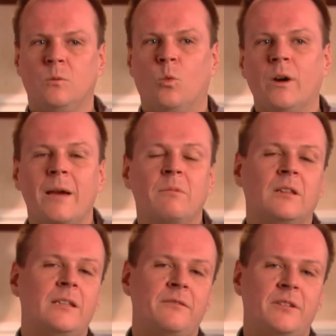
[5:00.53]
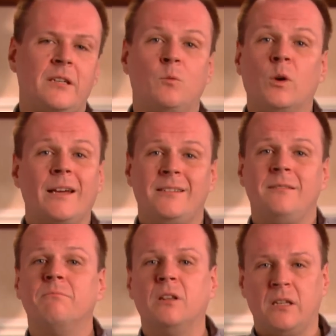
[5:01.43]
what I believed in and what I
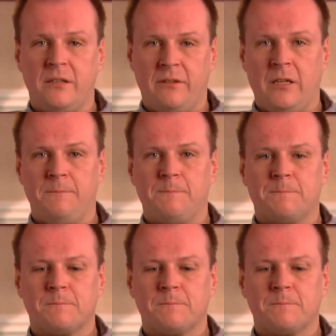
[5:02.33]
didn't believe in.